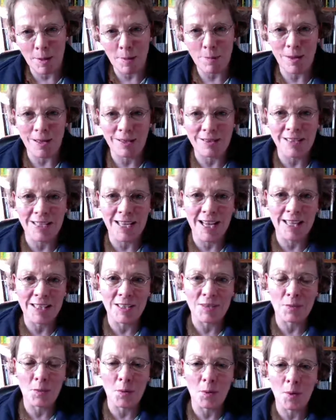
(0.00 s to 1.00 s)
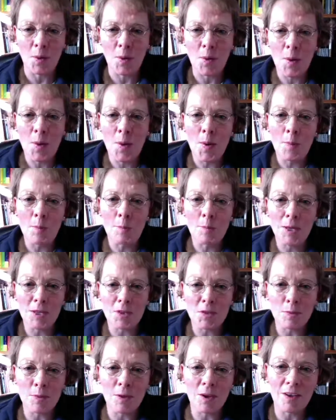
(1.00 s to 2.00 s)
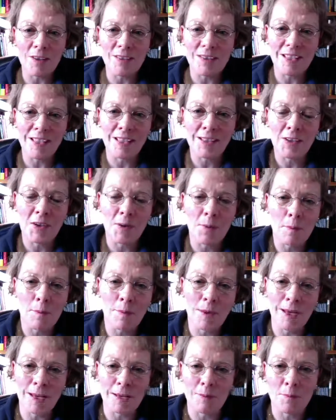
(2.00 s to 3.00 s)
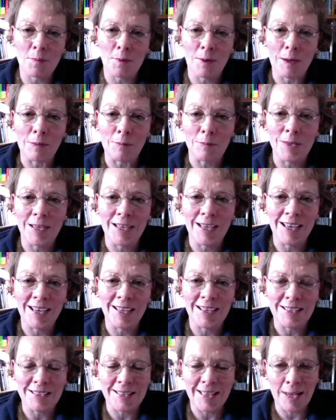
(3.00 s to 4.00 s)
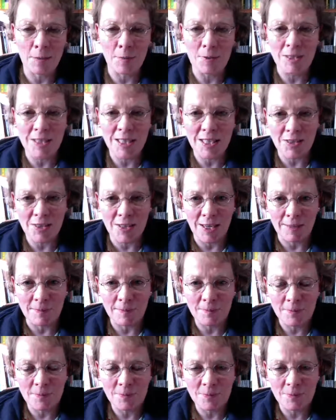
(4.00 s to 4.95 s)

PEPELT stands for Picturebooks in European Primary English Language Teaching.